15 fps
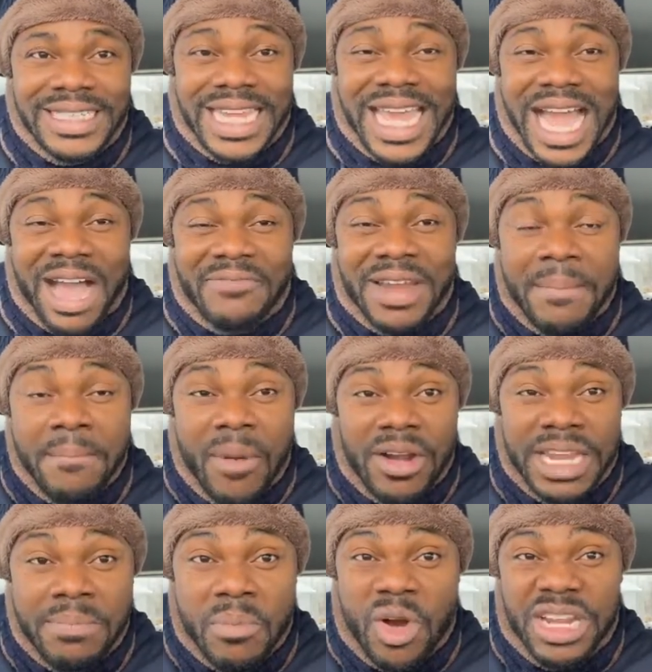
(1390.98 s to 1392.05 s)
they have the
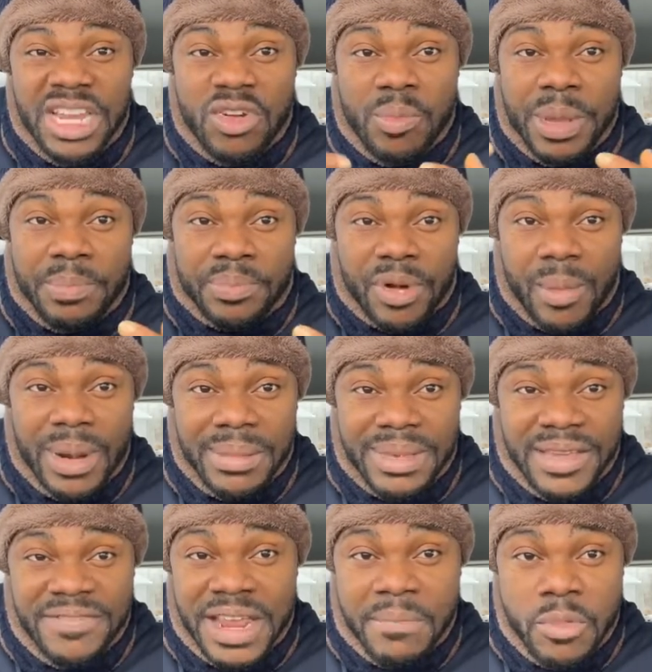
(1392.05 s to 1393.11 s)
money. Money no be
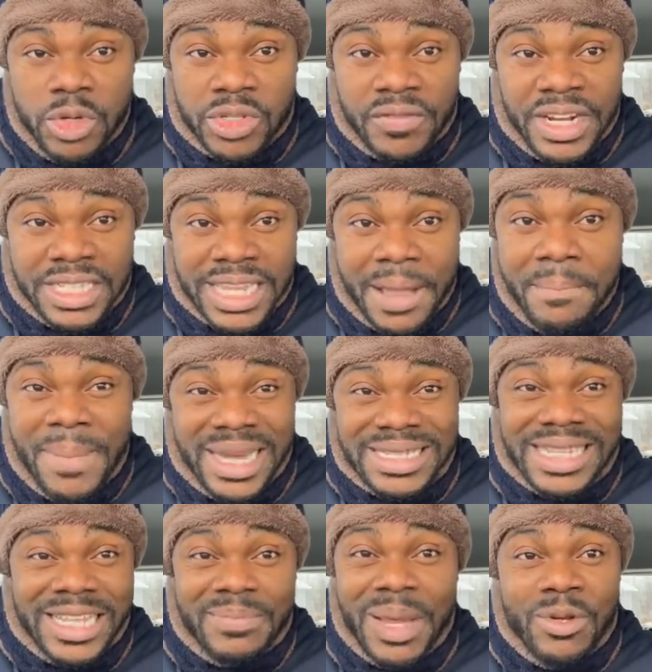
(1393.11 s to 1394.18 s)
problem, give them most of the time.
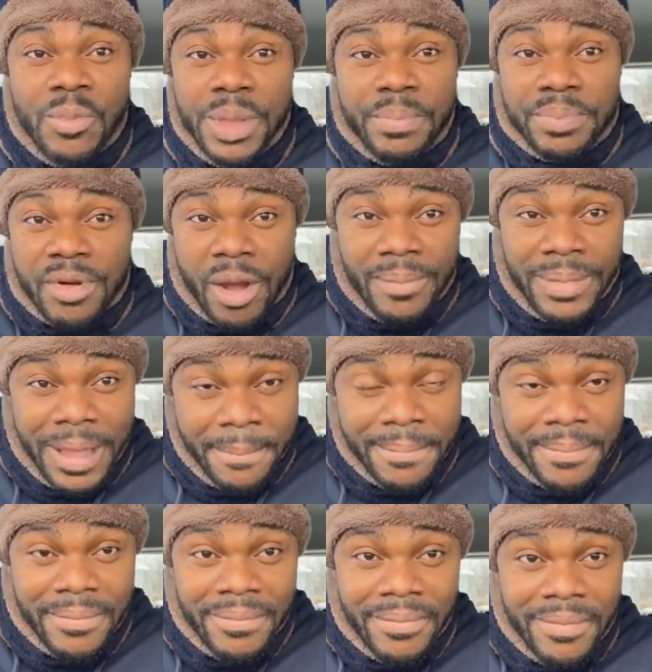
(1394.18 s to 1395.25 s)
Bank statement no be
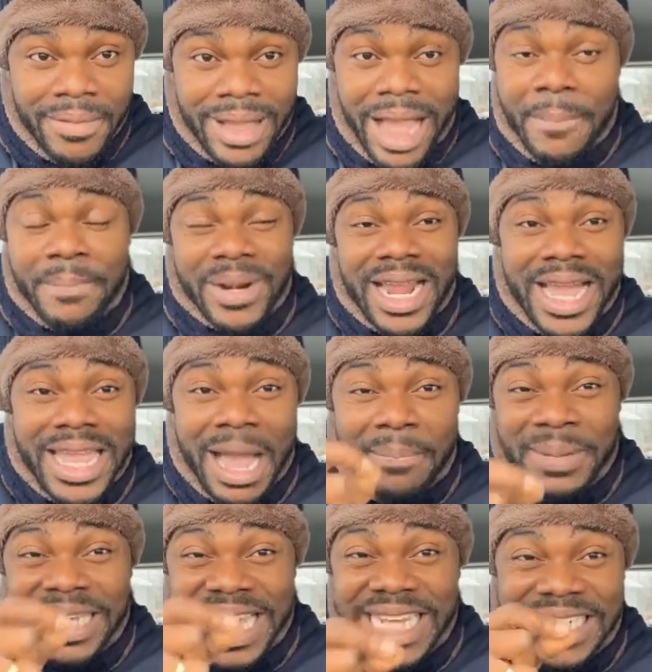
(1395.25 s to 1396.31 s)
problem. Applying
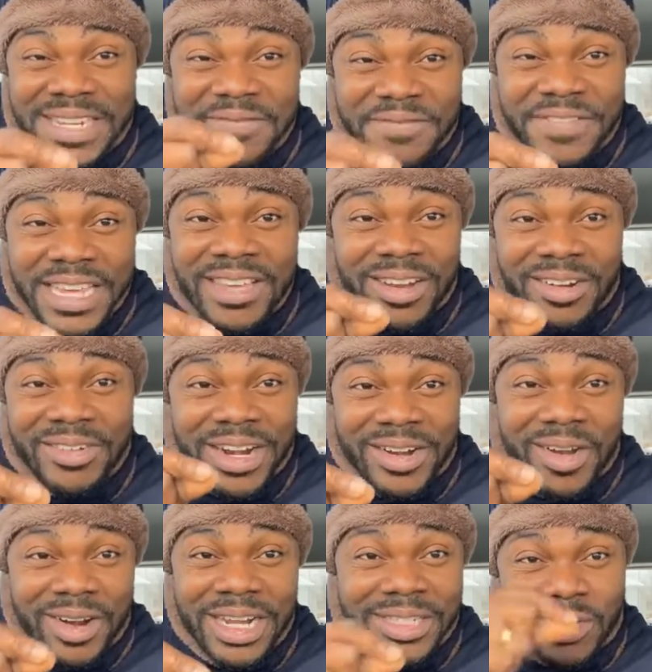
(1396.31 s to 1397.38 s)
application fee,
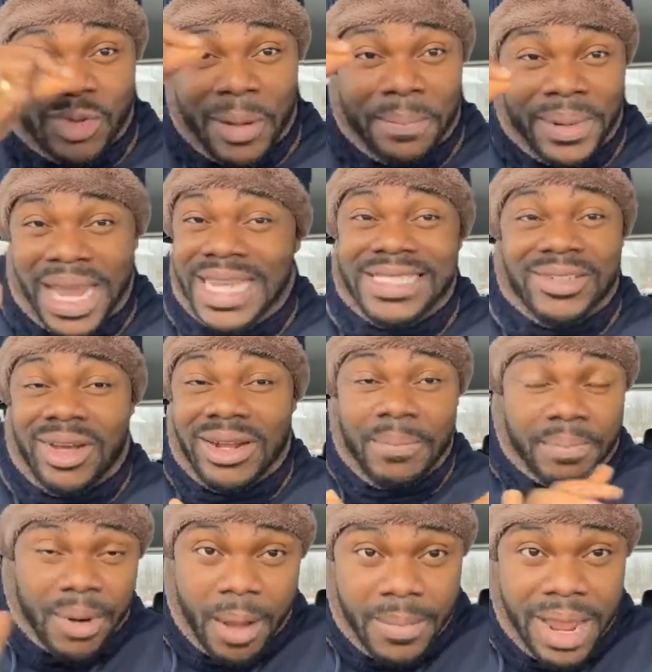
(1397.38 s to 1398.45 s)
$100 to apply is
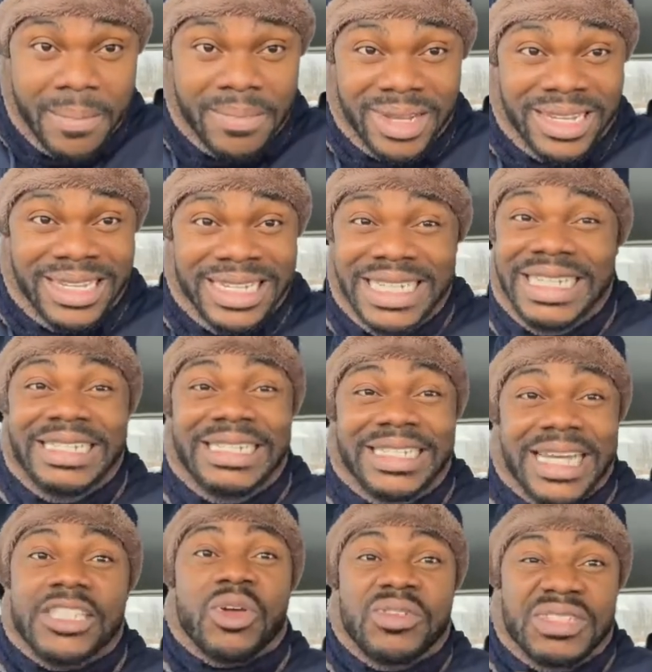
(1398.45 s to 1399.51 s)
not a problem. They
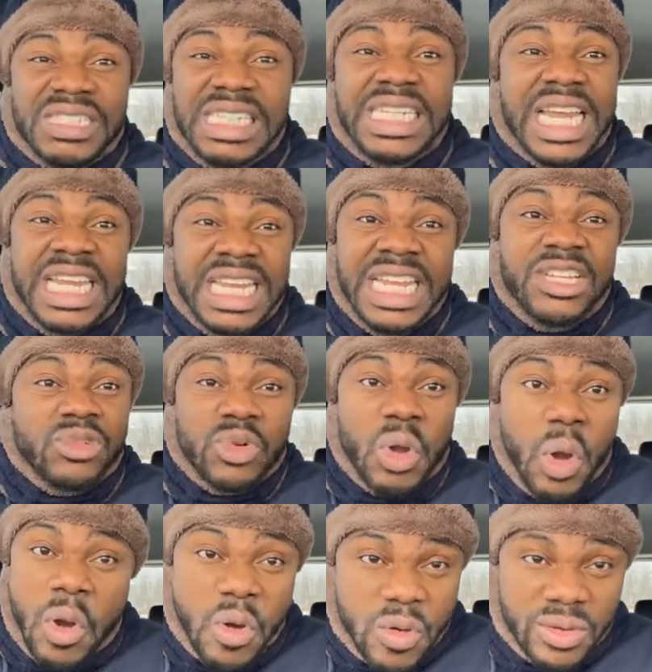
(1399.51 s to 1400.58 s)
just don't see the need to
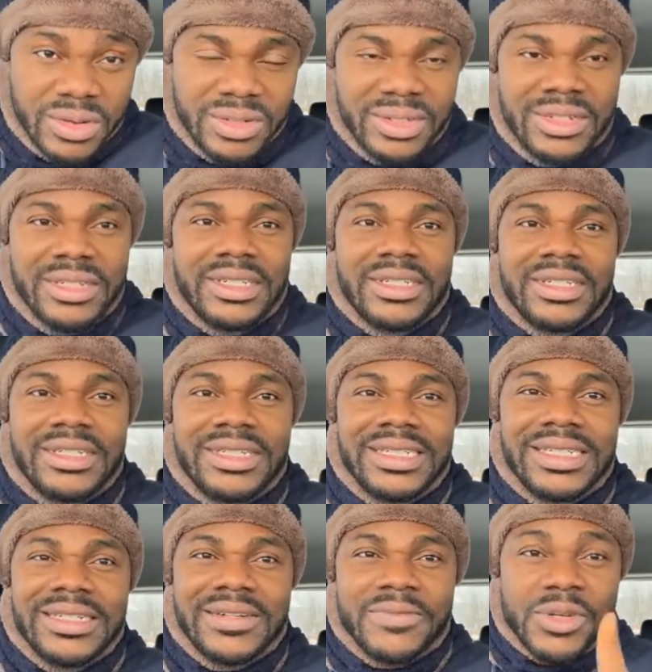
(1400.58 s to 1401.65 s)
go.
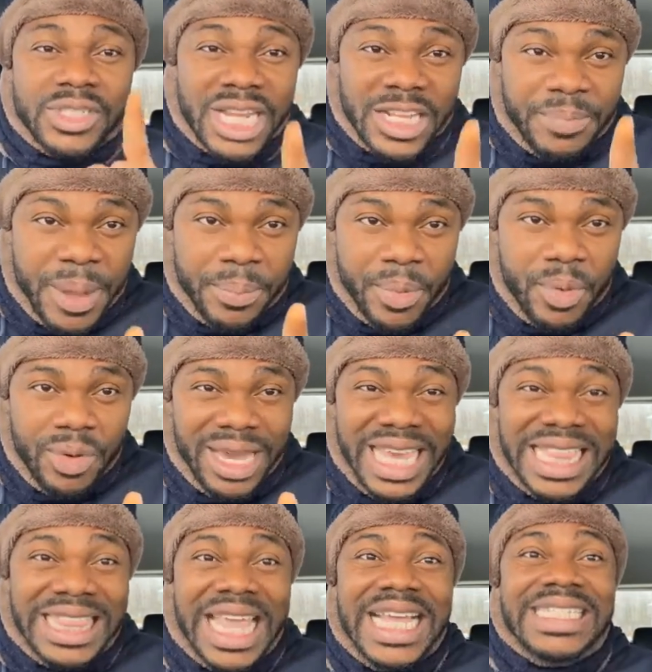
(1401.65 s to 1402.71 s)
For such people,
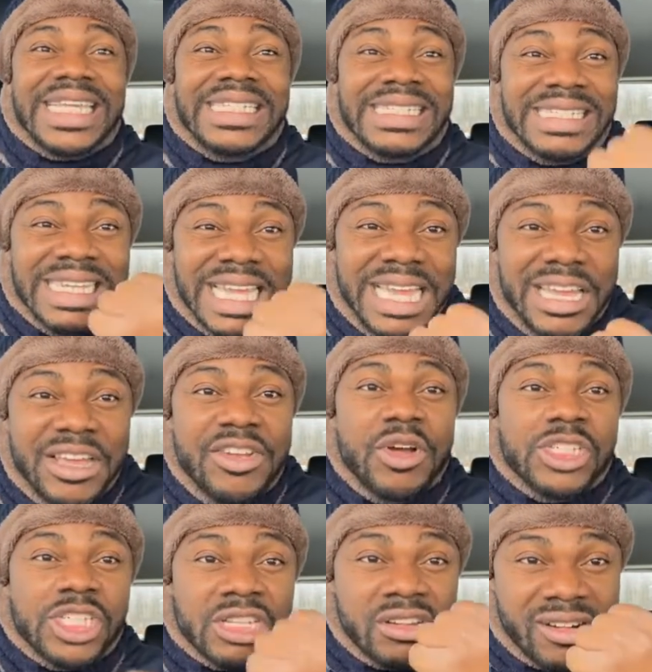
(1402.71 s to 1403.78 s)
it takes a
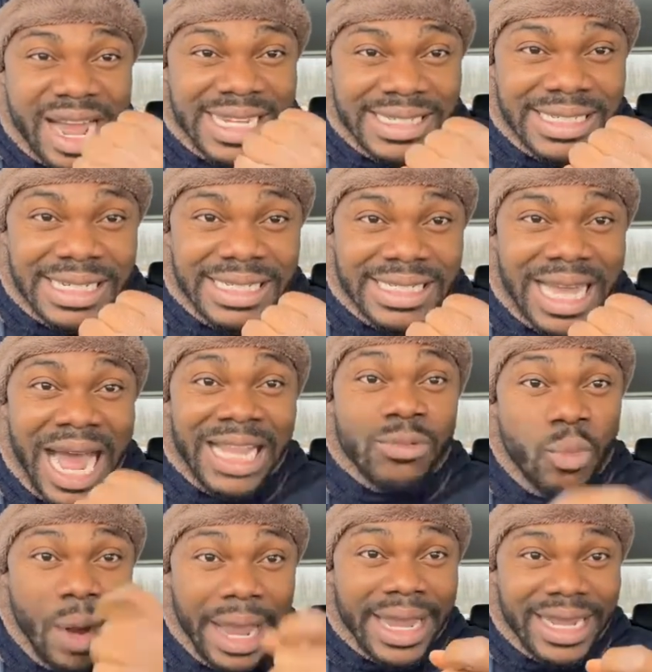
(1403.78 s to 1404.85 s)
serious crisis
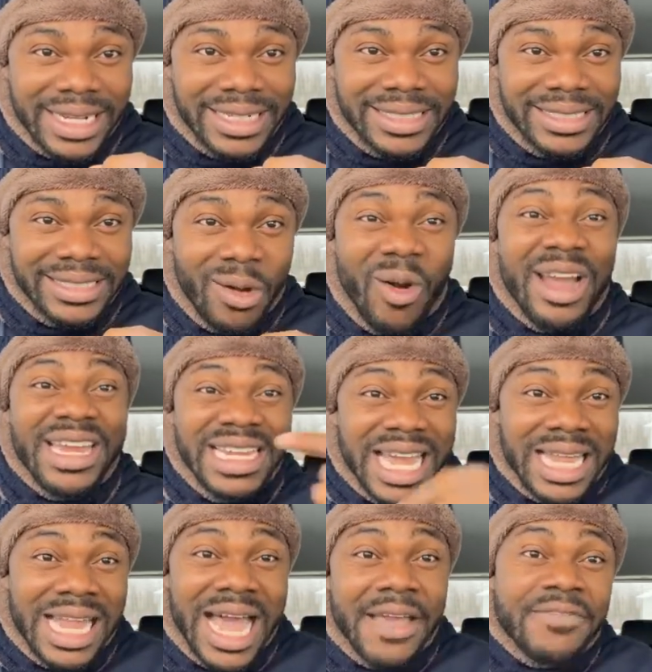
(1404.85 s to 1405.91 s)
at work or in
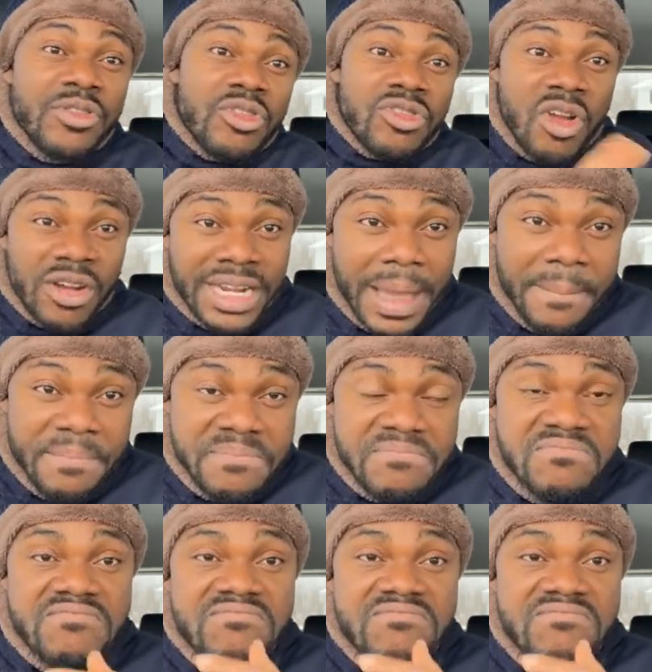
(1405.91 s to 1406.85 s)
their life to rock them.